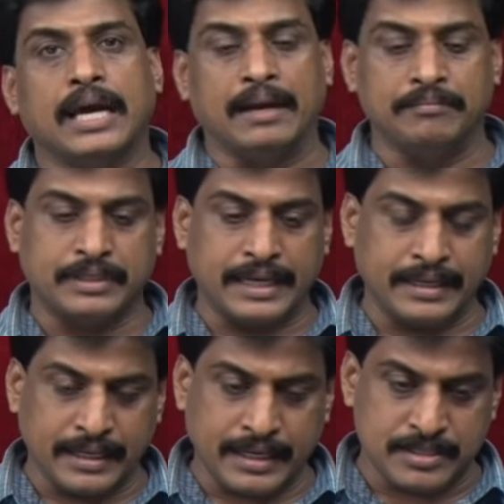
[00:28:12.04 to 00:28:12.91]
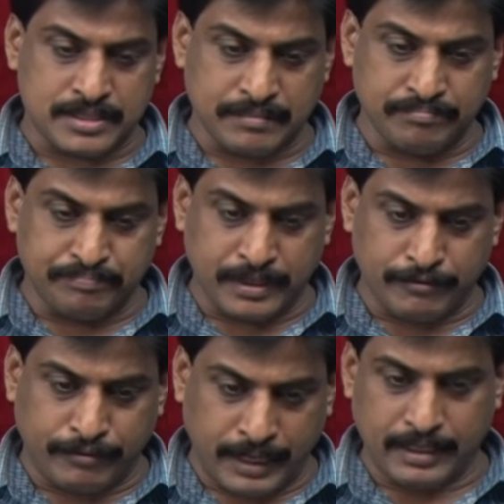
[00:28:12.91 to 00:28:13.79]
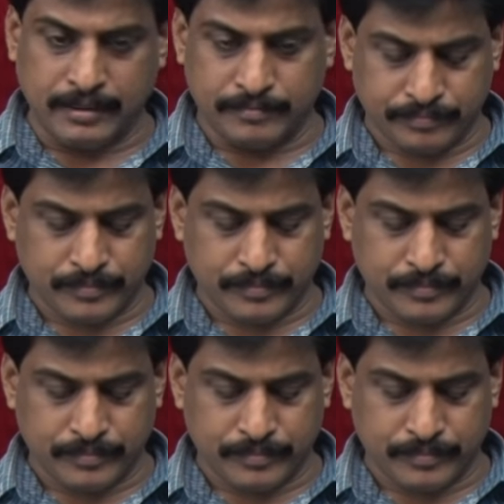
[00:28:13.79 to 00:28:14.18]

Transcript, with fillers: I am taking a simple file.